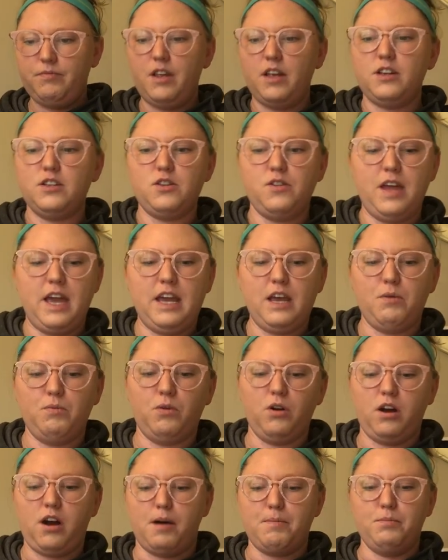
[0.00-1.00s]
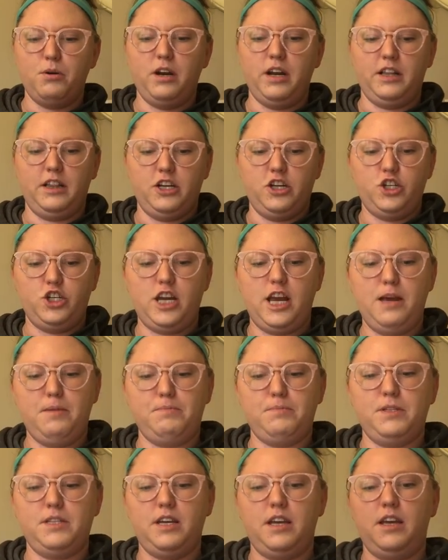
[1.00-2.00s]
so they can work on putting the
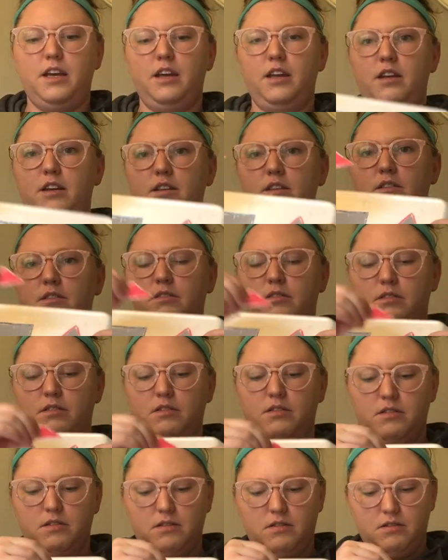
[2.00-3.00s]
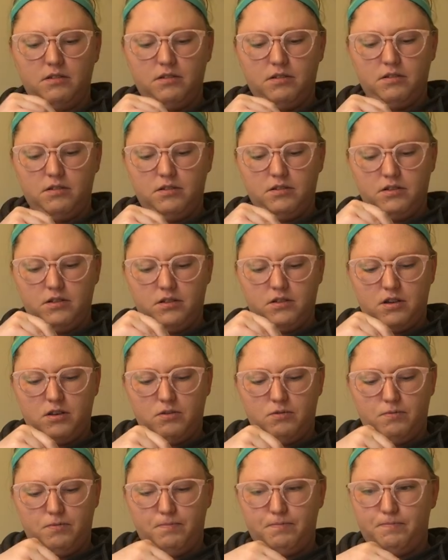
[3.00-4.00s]
shapes in.
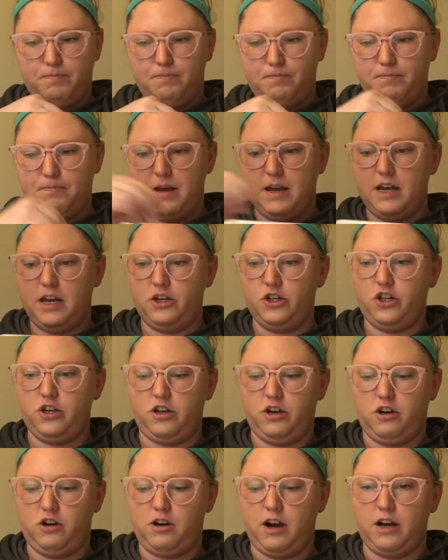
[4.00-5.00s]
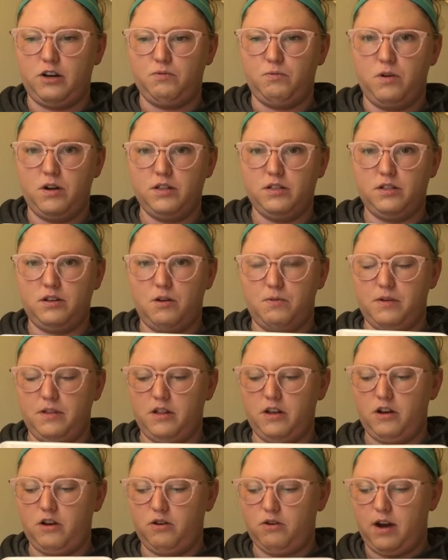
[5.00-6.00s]
So making sure the correct ones go in
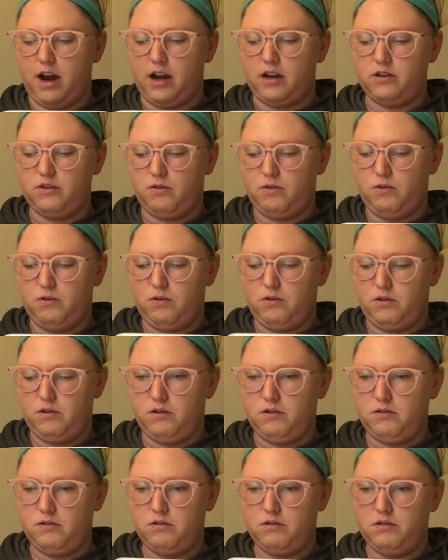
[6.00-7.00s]
the correct hole.